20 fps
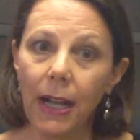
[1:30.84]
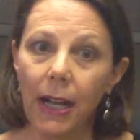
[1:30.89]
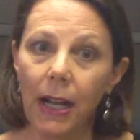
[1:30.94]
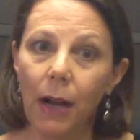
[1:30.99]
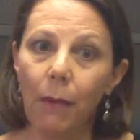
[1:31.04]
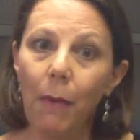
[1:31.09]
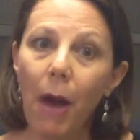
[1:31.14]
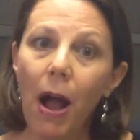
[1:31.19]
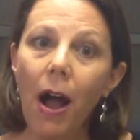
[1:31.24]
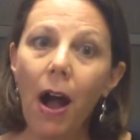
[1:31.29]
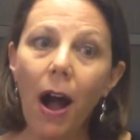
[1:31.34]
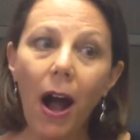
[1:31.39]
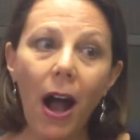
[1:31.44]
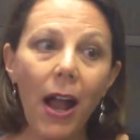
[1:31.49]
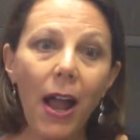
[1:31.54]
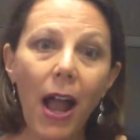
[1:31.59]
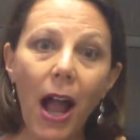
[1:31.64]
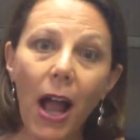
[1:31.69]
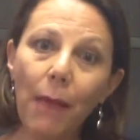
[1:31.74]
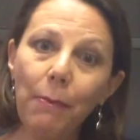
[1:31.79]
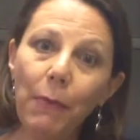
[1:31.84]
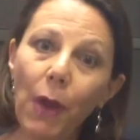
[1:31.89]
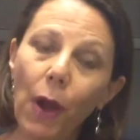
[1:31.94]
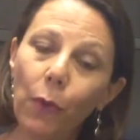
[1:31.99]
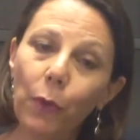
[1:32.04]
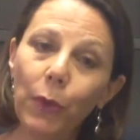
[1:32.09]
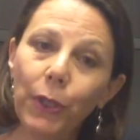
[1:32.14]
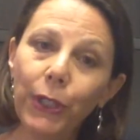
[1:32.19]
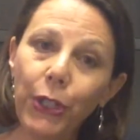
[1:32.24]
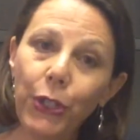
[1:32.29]
I'm not
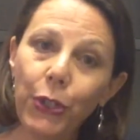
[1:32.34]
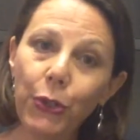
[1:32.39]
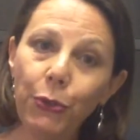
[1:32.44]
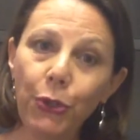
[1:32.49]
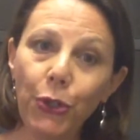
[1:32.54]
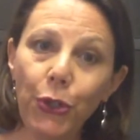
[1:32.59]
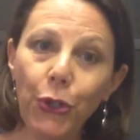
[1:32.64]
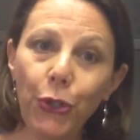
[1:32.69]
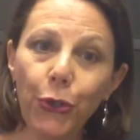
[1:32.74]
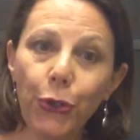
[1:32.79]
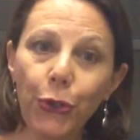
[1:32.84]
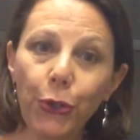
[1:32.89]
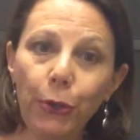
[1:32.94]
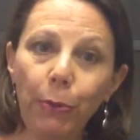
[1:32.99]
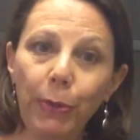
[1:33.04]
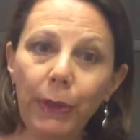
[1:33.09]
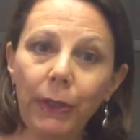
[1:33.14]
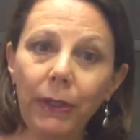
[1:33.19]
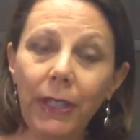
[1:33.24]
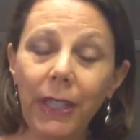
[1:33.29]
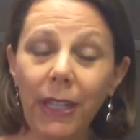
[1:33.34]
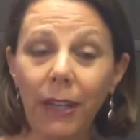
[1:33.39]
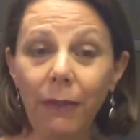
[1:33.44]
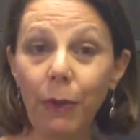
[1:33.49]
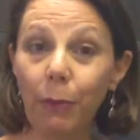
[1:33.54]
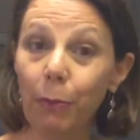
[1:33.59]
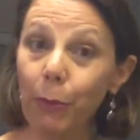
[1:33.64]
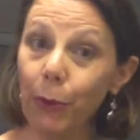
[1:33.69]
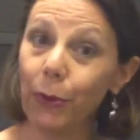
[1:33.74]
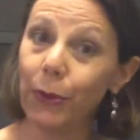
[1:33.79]
willing to insure your building if
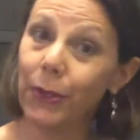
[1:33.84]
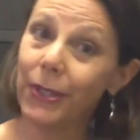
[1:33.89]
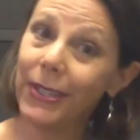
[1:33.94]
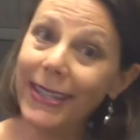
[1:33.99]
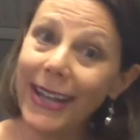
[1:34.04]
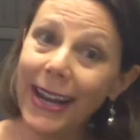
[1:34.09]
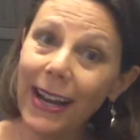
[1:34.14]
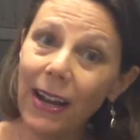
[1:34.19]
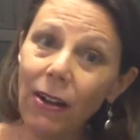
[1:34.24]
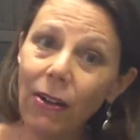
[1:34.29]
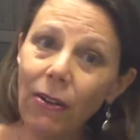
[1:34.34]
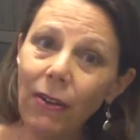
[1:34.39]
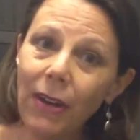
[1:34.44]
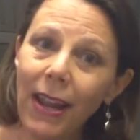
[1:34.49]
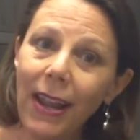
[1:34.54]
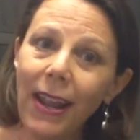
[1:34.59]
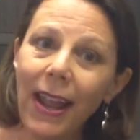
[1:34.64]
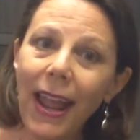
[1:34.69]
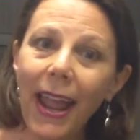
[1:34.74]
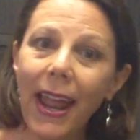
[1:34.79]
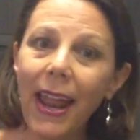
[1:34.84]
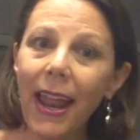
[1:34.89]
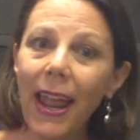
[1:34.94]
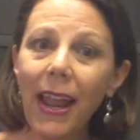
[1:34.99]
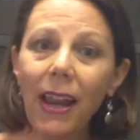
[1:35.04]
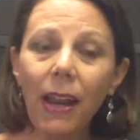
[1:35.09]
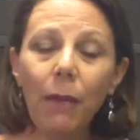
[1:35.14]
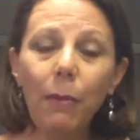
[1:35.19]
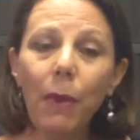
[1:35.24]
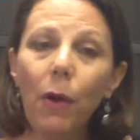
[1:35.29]
it burns down,
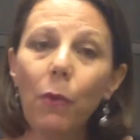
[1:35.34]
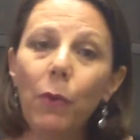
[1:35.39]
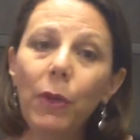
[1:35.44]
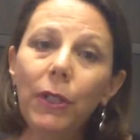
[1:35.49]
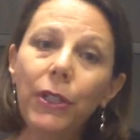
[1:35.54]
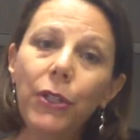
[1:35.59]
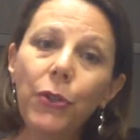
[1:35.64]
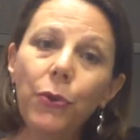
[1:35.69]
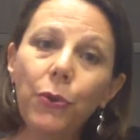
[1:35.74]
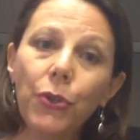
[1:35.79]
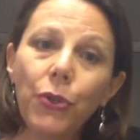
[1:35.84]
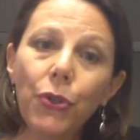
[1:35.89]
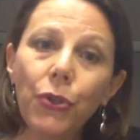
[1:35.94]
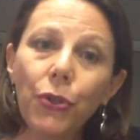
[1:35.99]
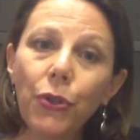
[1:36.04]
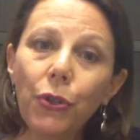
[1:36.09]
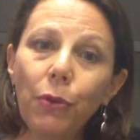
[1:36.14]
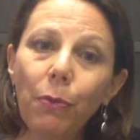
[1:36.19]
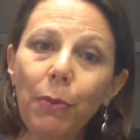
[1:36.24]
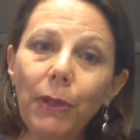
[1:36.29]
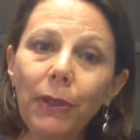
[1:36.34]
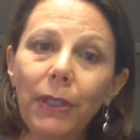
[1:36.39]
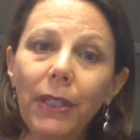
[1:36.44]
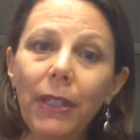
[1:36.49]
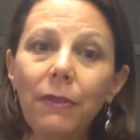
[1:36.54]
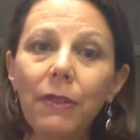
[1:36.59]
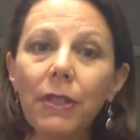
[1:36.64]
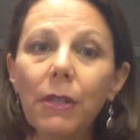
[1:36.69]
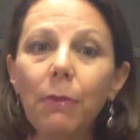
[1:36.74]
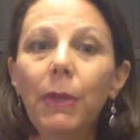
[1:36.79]
and I'm not willing to insure your building
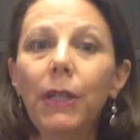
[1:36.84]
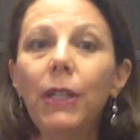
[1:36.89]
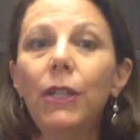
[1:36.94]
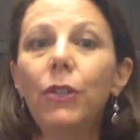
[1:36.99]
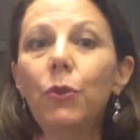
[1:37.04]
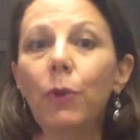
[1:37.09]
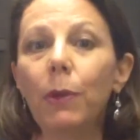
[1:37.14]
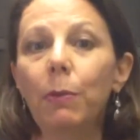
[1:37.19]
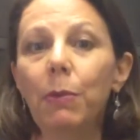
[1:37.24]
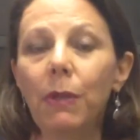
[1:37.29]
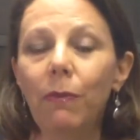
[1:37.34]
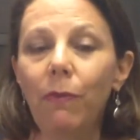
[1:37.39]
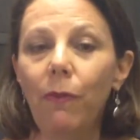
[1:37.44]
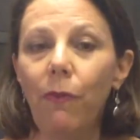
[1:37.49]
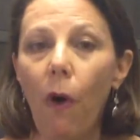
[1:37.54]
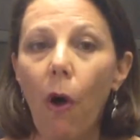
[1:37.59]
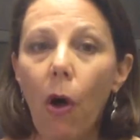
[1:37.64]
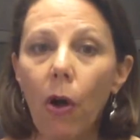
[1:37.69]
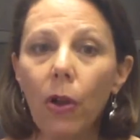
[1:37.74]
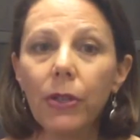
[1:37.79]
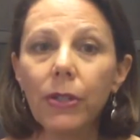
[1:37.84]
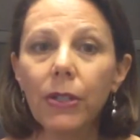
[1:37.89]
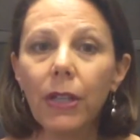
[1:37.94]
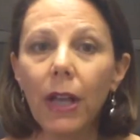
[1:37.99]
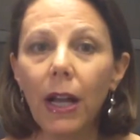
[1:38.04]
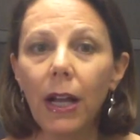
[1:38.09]
if somebody trips and falls.